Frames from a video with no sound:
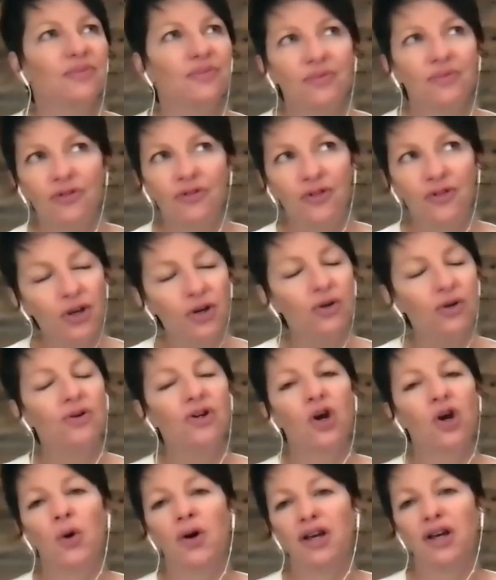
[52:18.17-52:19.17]
feud
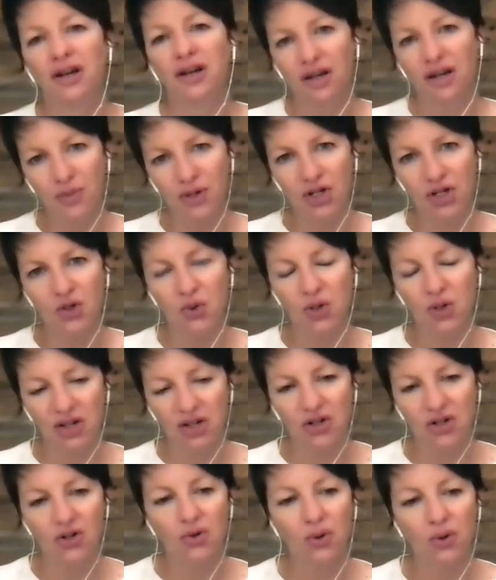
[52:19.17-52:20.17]
going on between
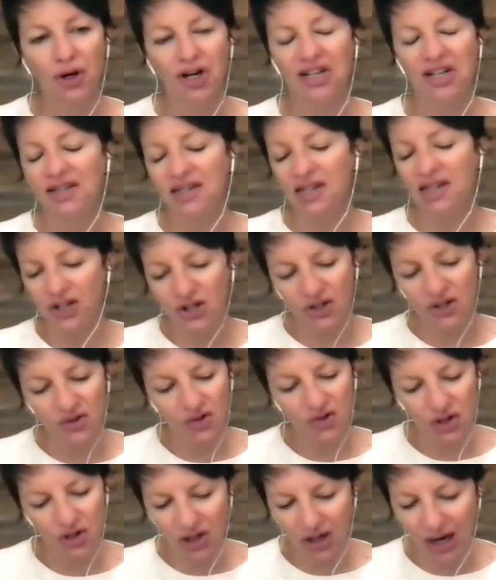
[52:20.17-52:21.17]
two organizations
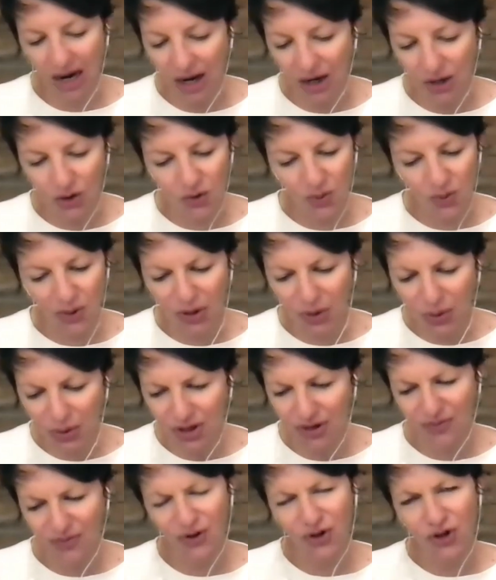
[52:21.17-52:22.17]
in Chicago. It's been going
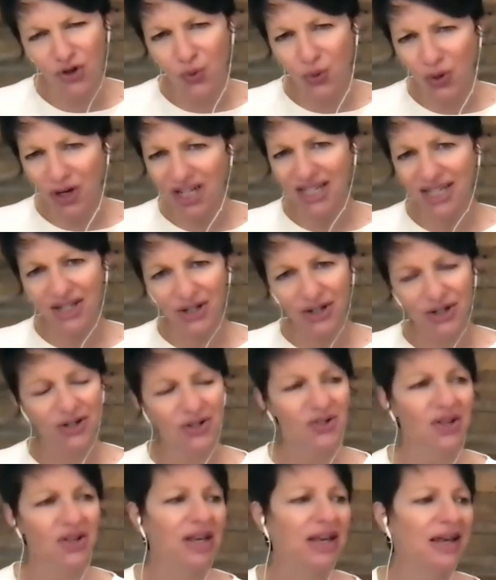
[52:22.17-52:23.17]
on for 20
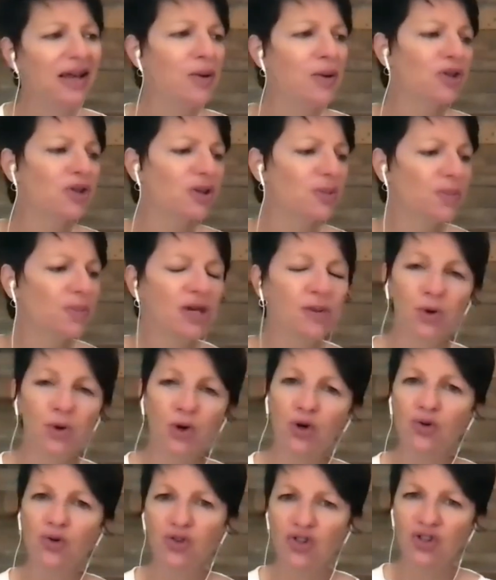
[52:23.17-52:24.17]
years. But the people
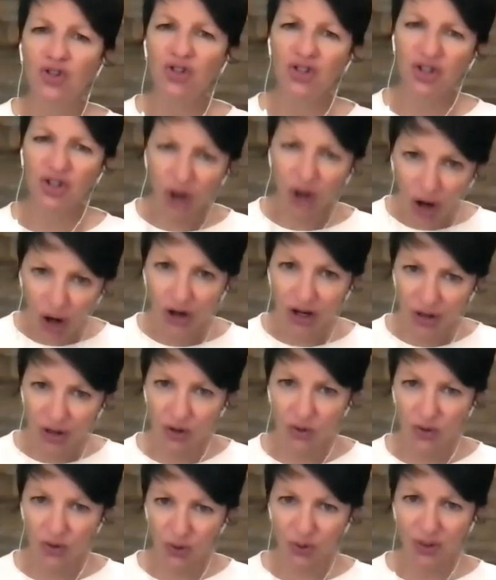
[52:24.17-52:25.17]
who started
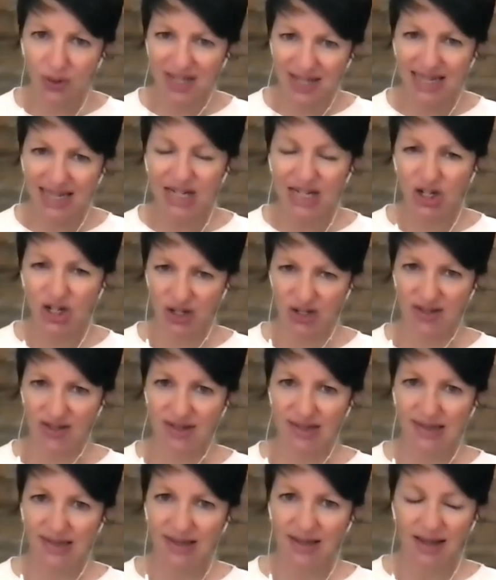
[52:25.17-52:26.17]
those
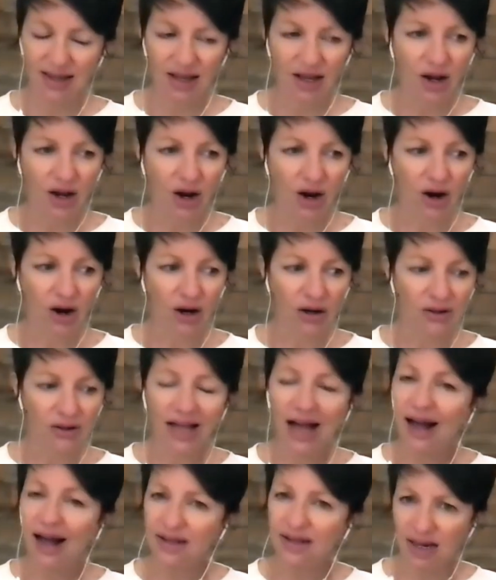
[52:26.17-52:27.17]
organizations are
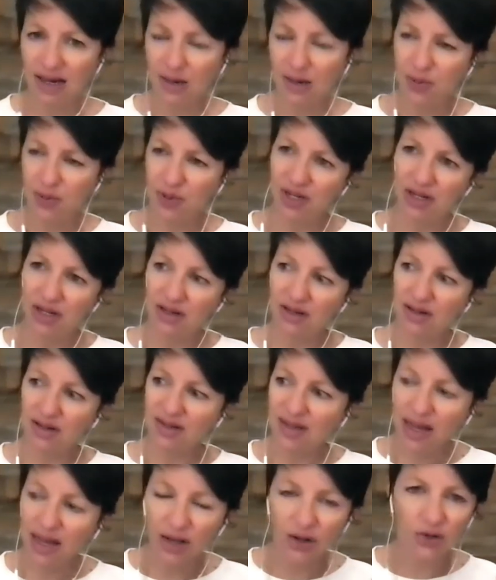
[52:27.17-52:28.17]
locked up in
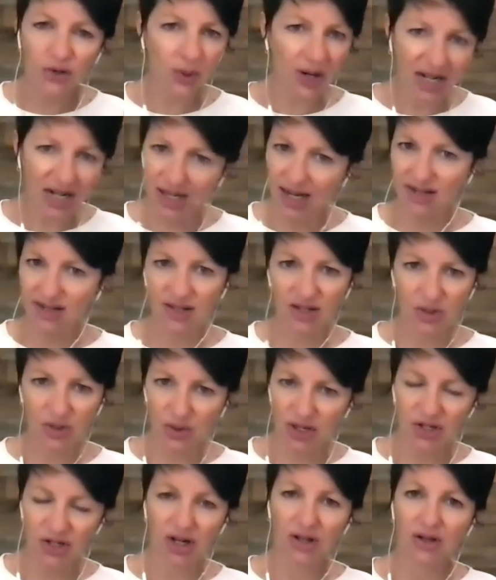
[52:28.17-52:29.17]
cells right next to
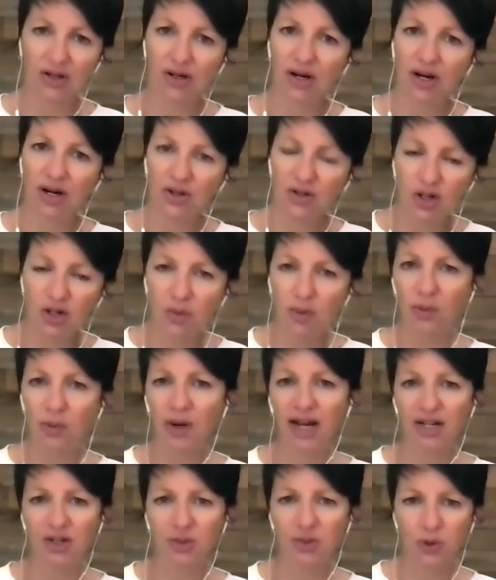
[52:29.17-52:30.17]
each other at a
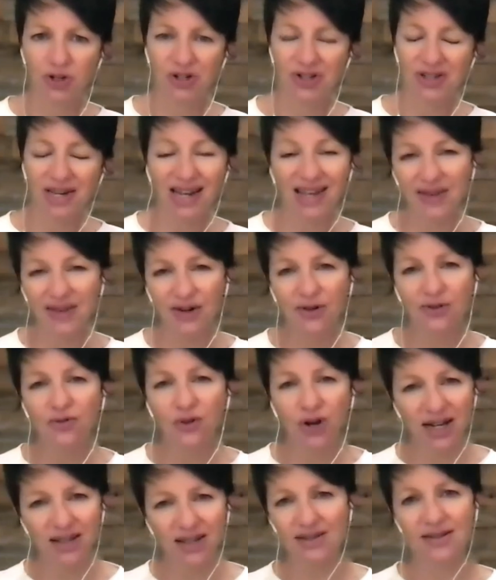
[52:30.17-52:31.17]
supermax prison and they're
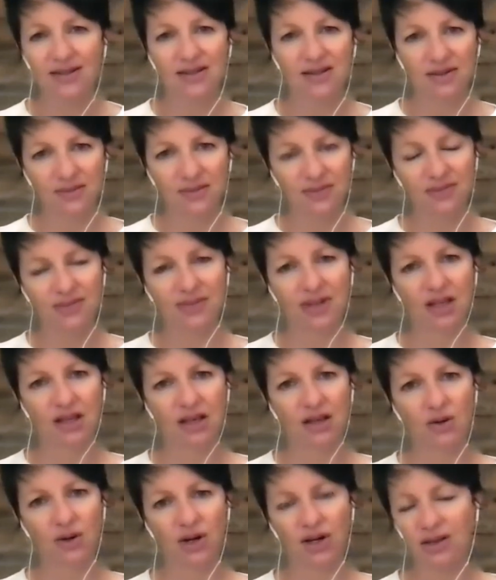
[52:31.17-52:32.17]
friends, mm-hmm.
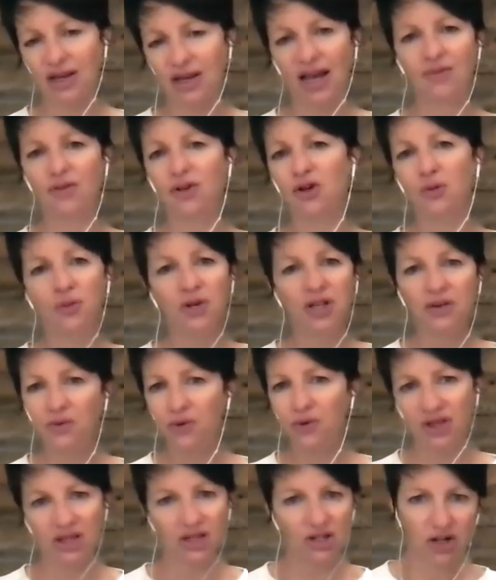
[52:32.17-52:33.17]
right? They have no beef
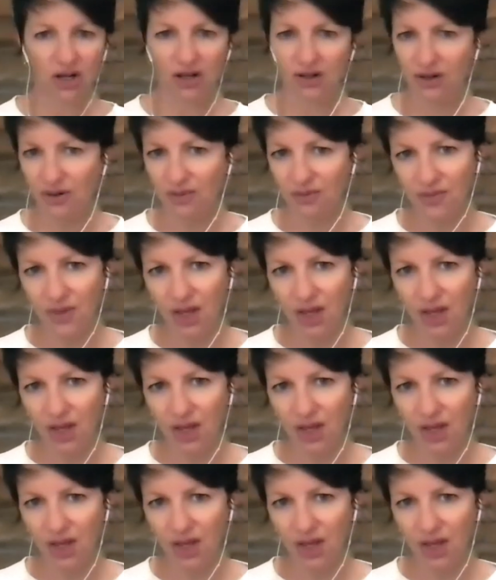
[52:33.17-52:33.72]
with each other.